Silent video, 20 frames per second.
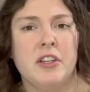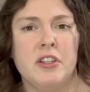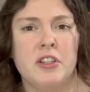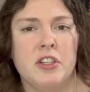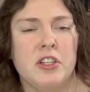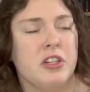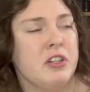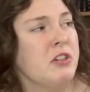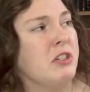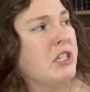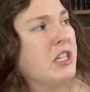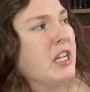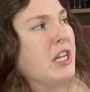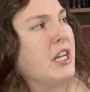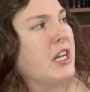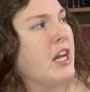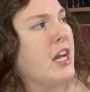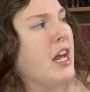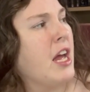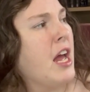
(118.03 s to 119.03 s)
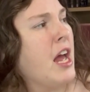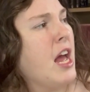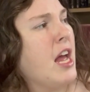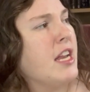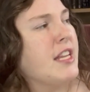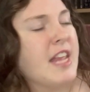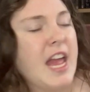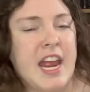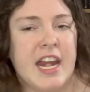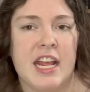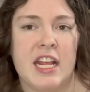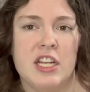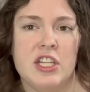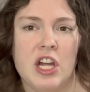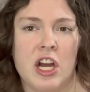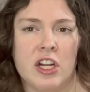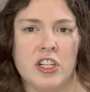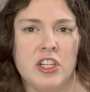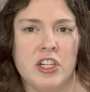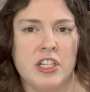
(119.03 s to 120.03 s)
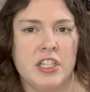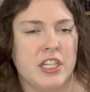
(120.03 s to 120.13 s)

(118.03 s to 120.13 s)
choosing Dating Dr.